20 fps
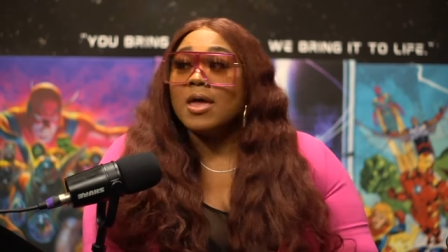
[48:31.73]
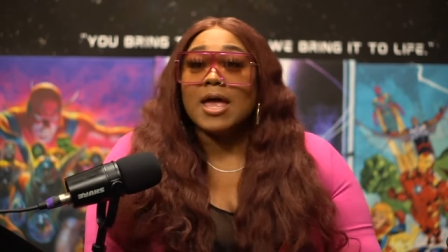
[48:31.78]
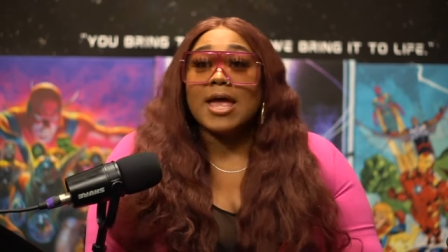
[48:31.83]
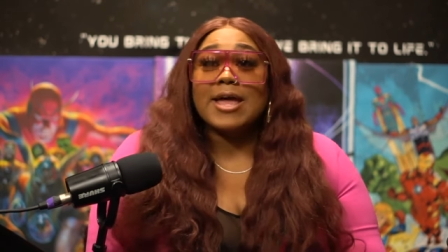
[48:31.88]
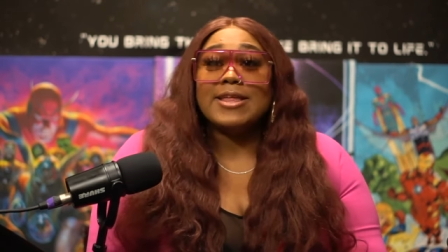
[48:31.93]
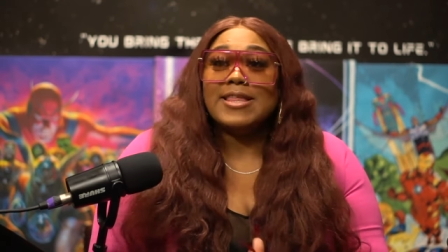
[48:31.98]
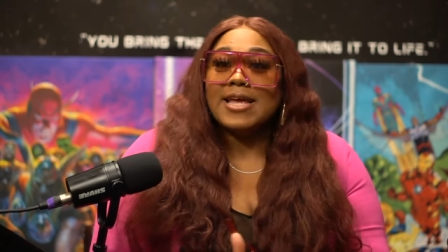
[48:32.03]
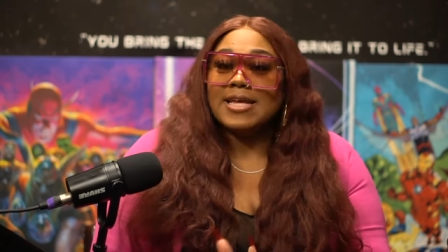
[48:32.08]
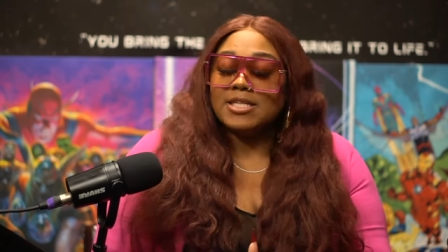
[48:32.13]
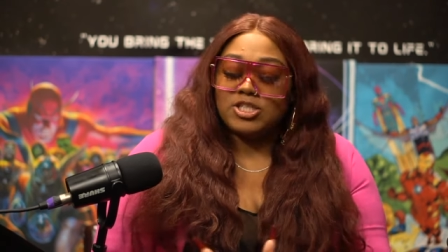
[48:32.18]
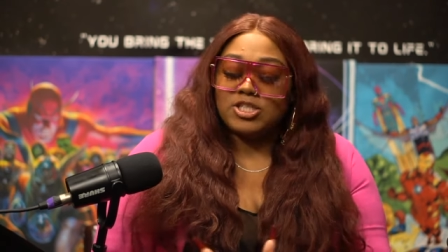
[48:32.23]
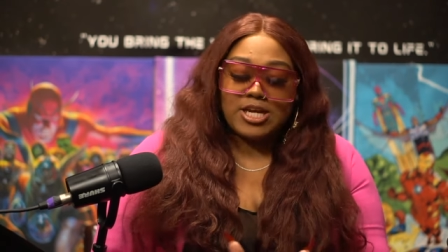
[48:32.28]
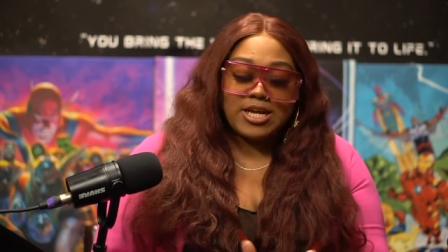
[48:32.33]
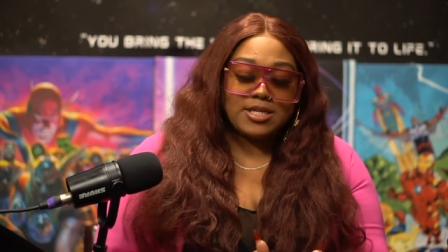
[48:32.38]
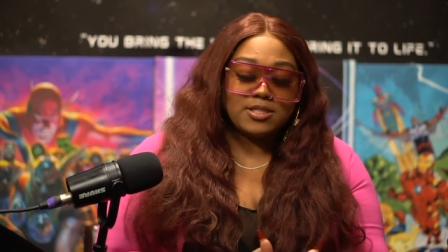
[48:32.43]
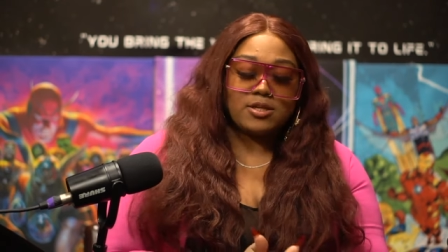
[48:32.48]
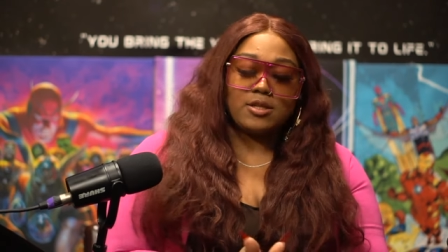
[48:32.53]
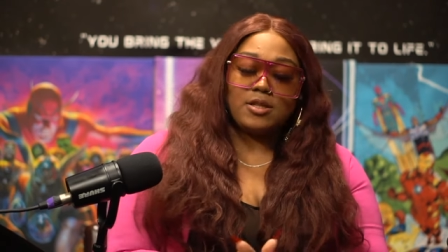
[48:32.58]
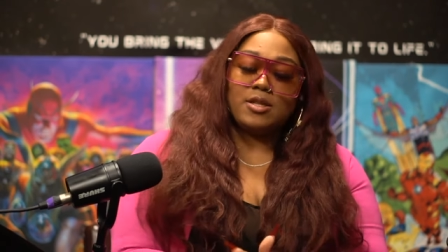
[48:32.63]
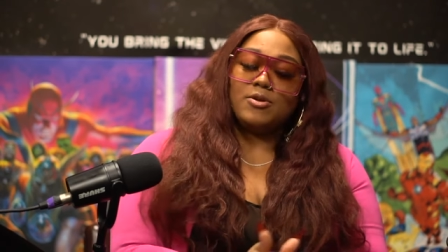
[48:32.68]
It, they
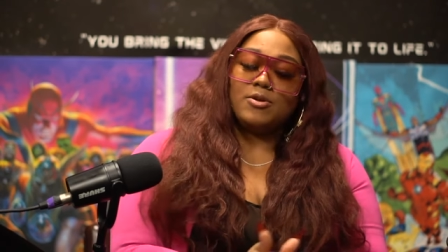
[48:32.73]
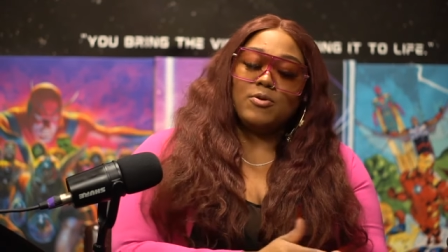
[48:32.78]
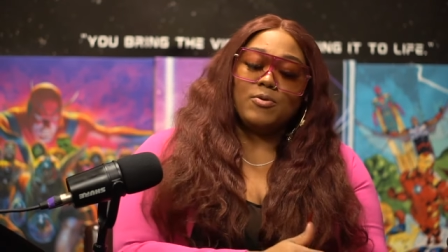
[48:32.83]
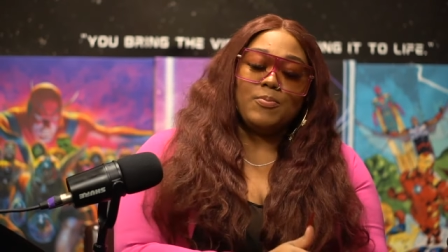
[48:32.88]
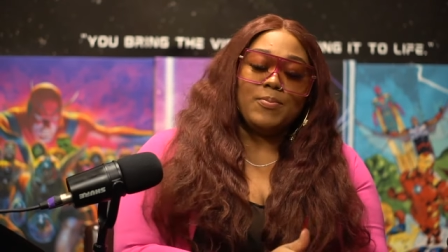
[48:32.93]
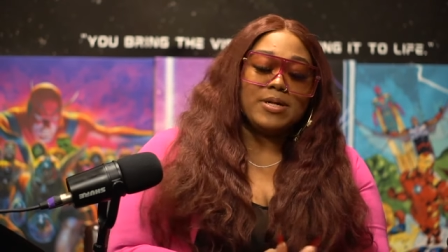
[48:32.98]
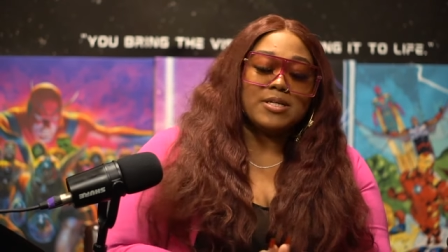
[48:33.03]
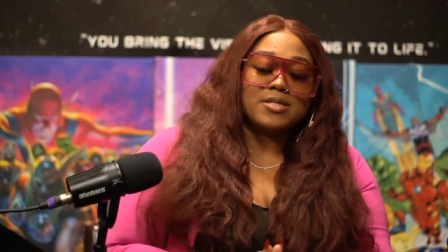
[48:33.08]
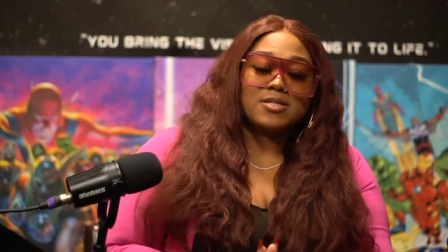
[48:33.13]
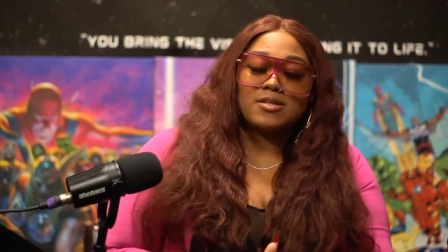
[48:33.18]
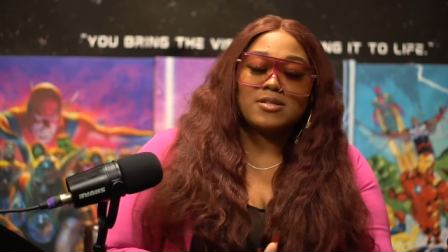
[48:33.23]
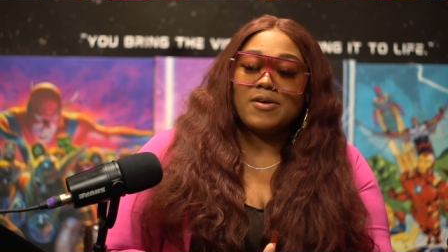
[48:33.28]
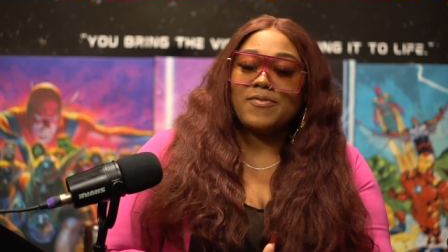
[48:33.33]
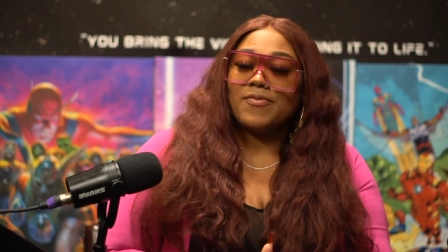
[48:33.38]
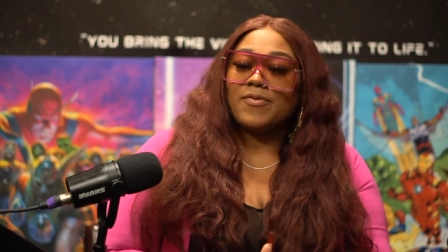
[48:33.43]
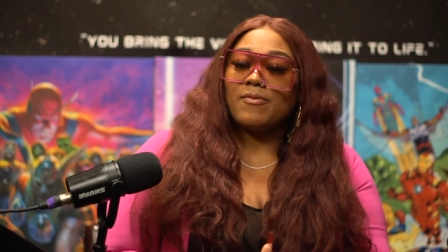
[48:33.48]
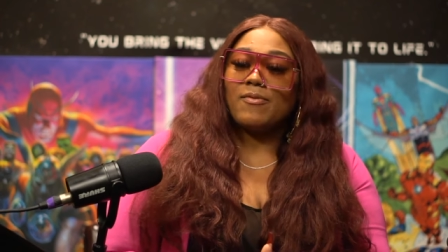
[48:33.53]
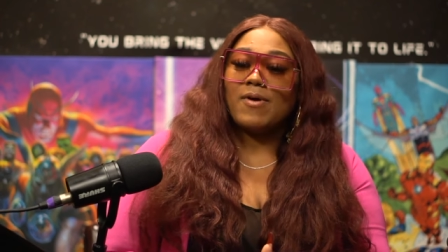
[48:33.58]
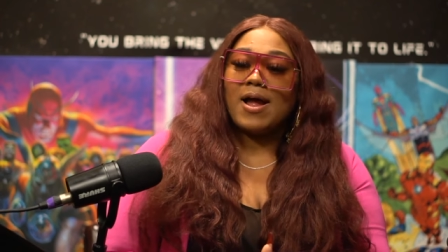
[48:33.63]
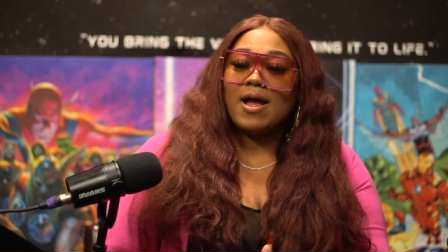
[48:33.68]
changed a little bit of stuff
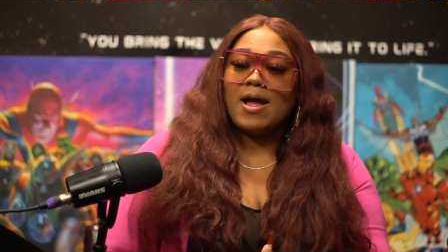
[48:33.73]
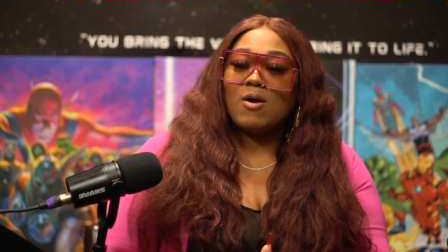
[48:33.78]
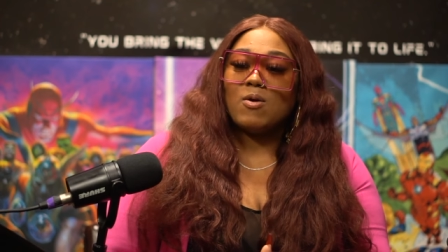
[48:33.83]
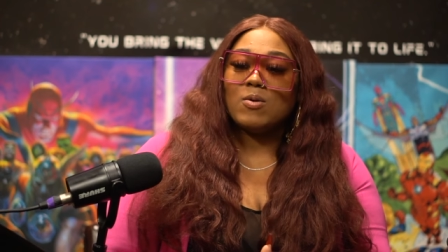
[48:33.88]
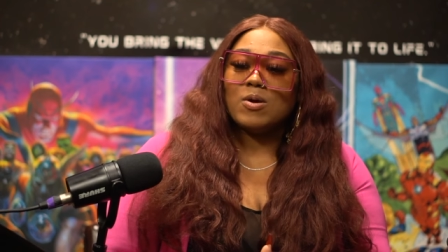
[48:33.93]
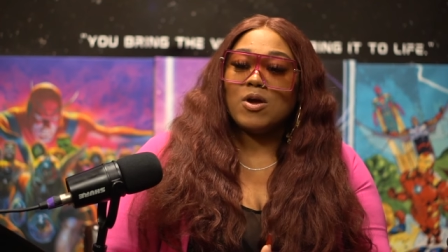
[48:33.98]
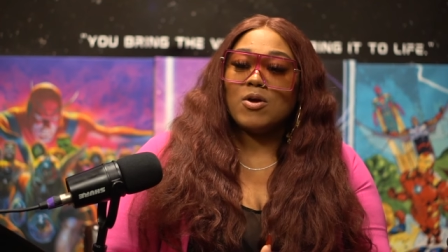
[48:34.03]
around.